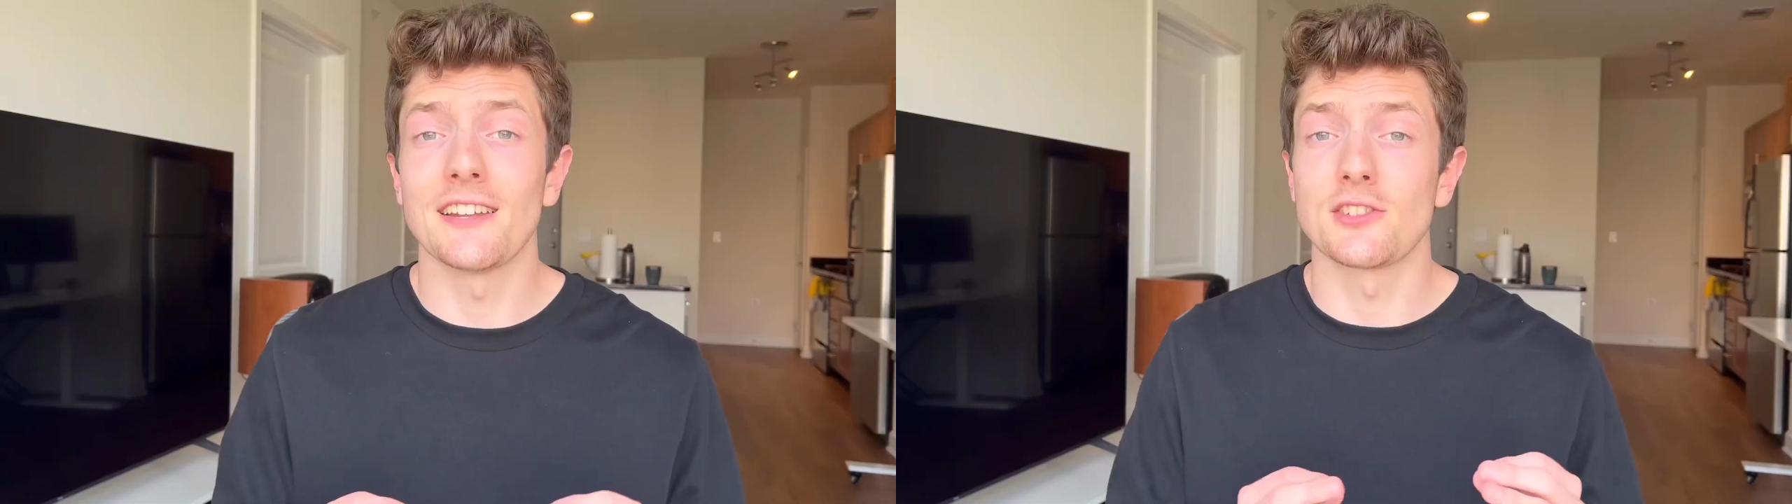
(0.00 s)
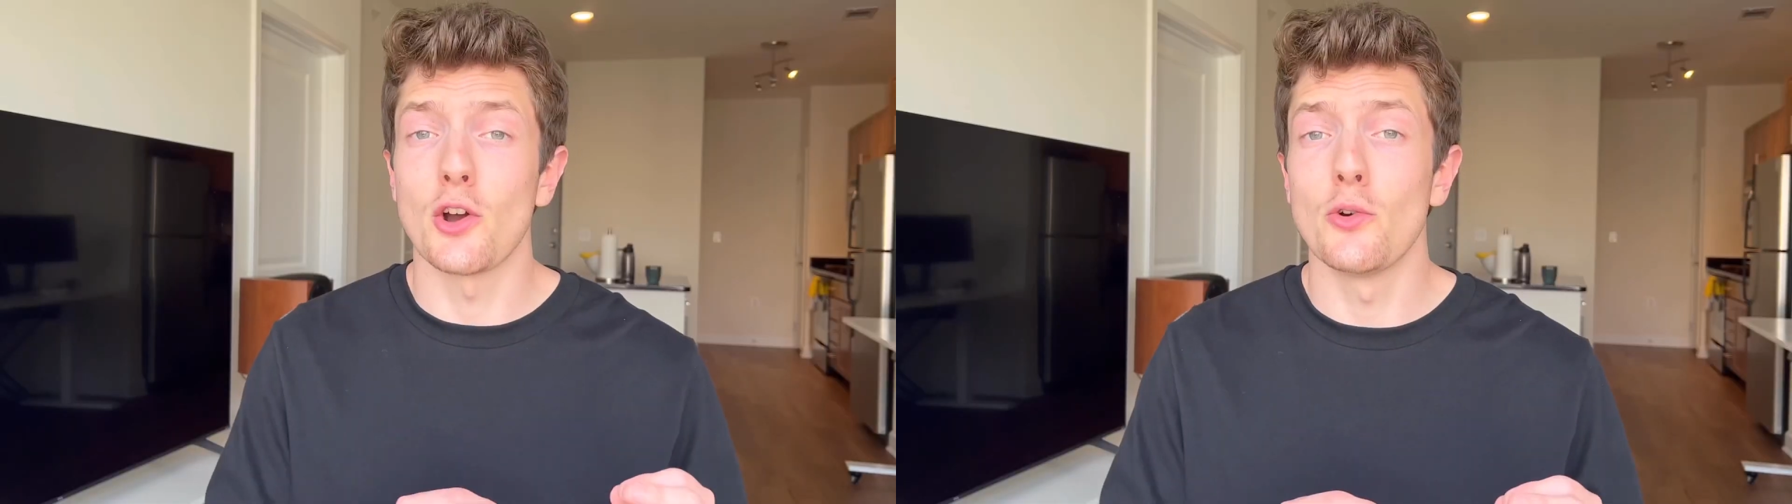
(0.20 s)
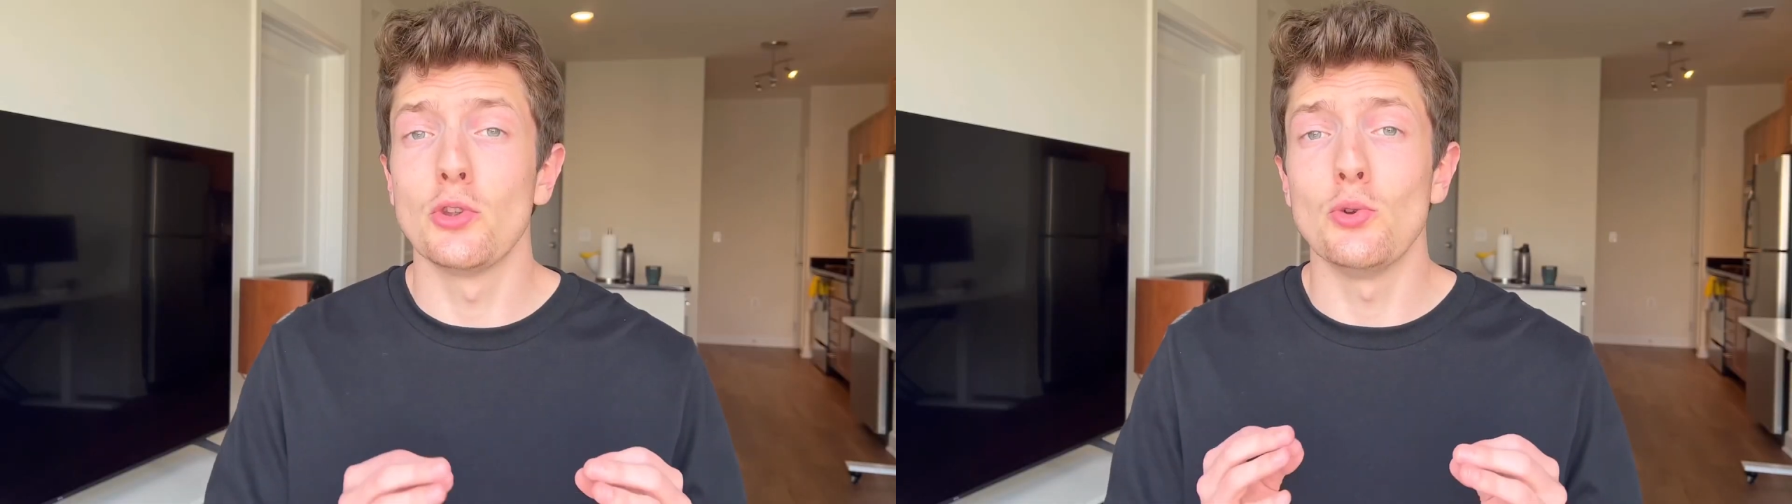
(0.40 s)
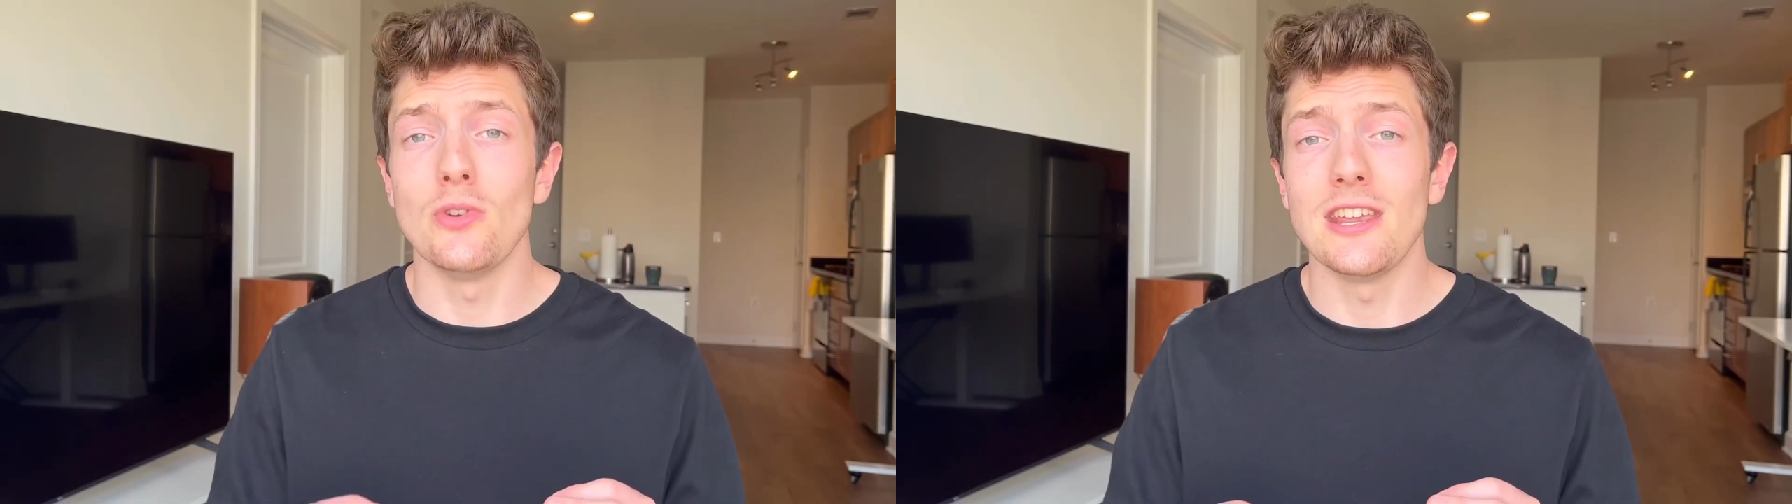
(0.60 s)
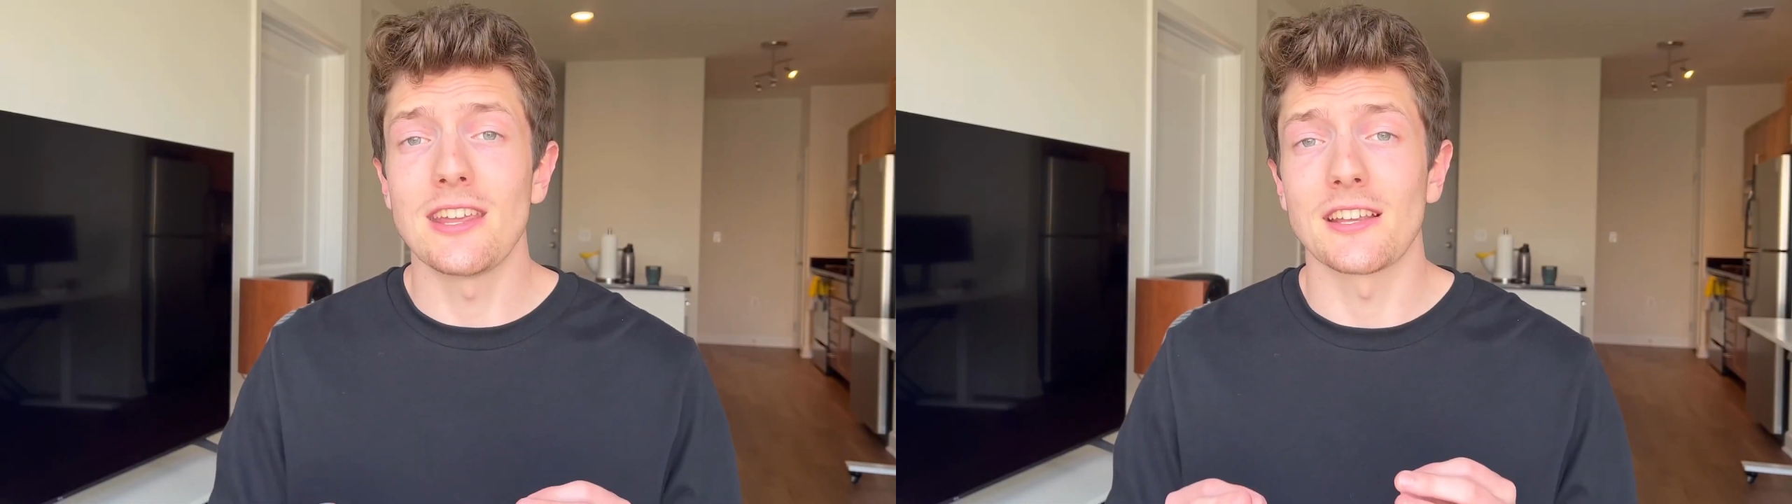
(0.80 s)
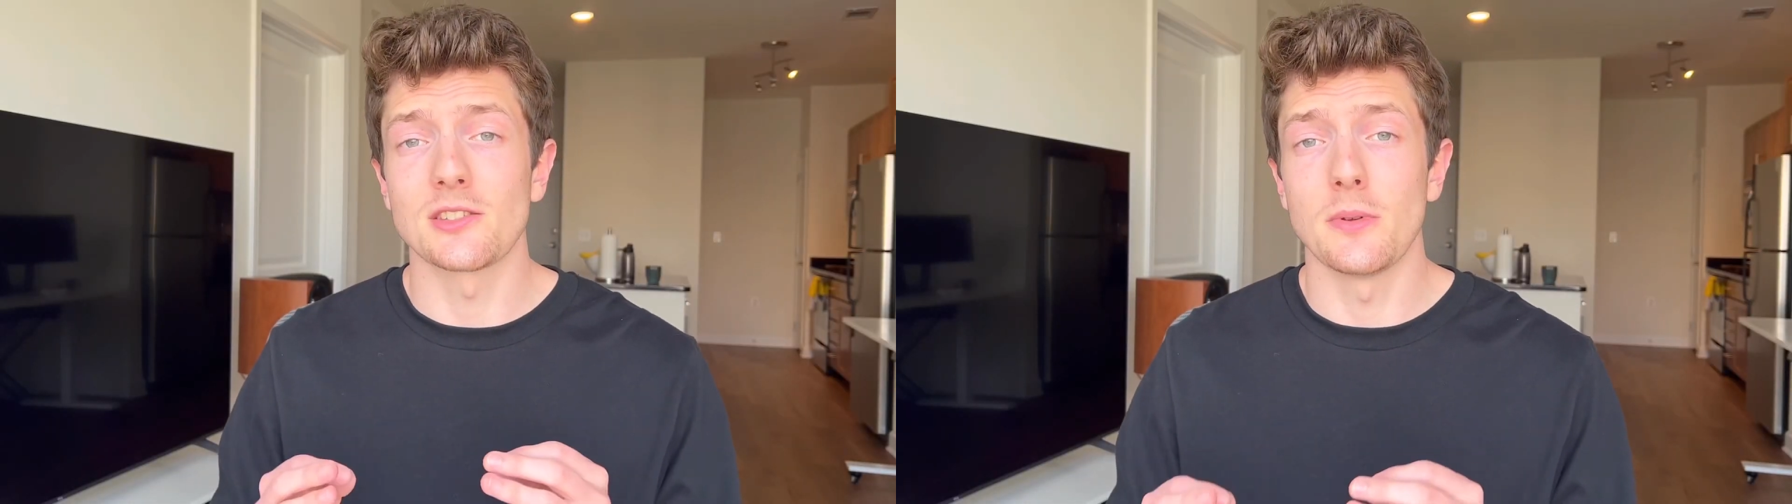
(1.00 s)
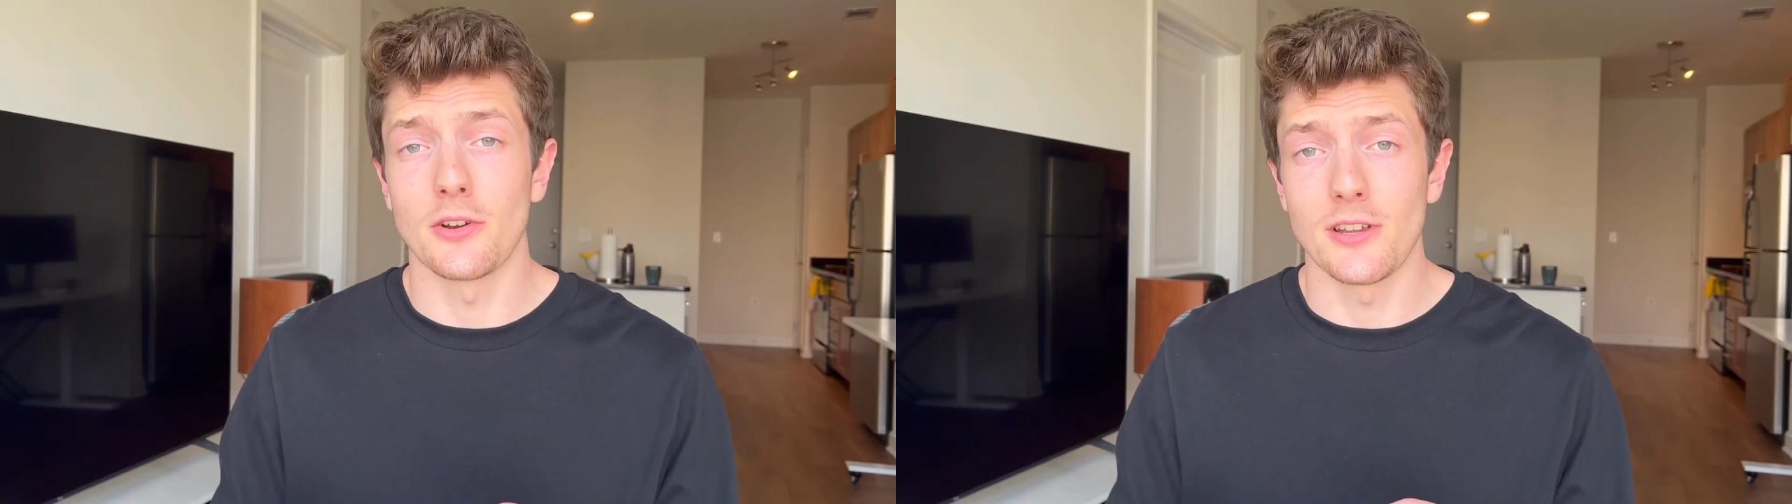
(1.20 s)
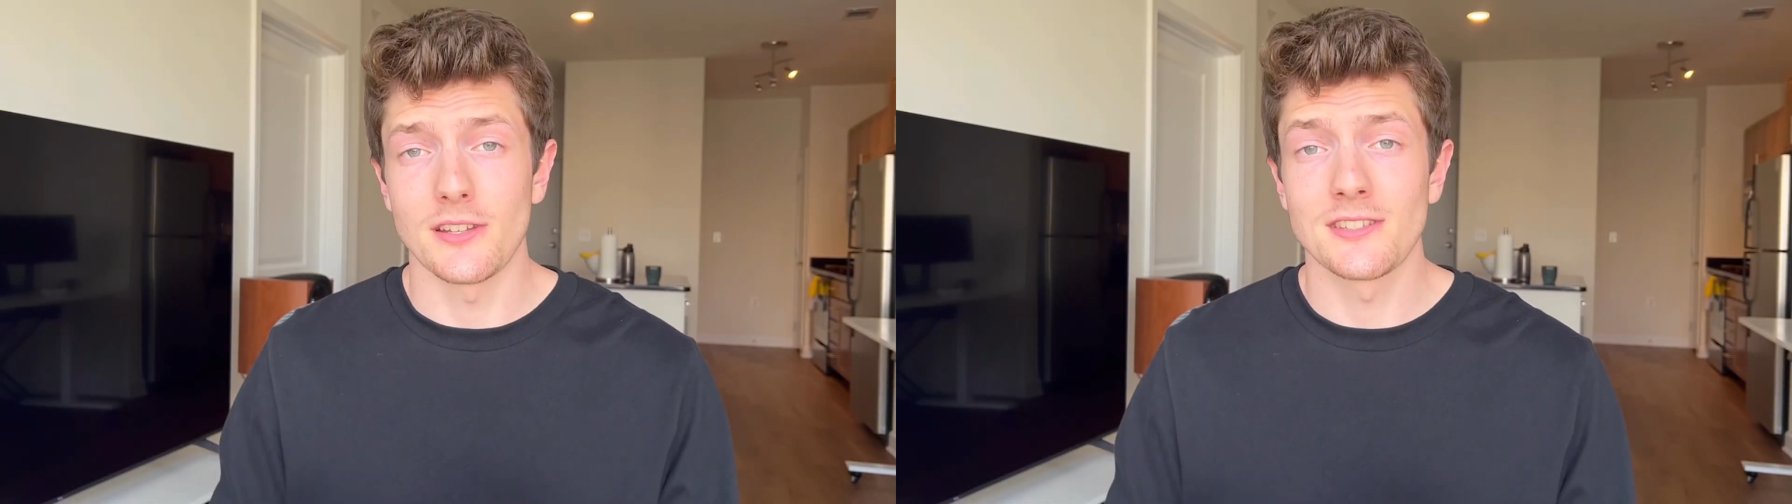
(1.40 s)
its own unique
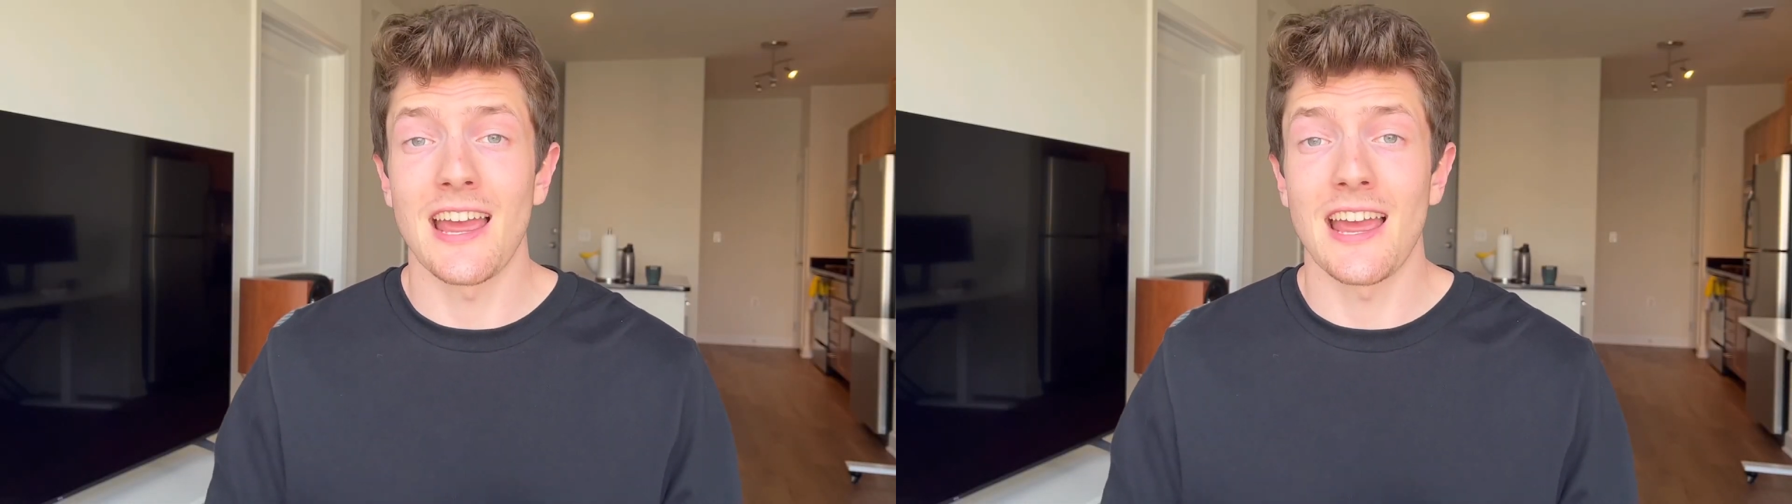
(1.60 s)
experience,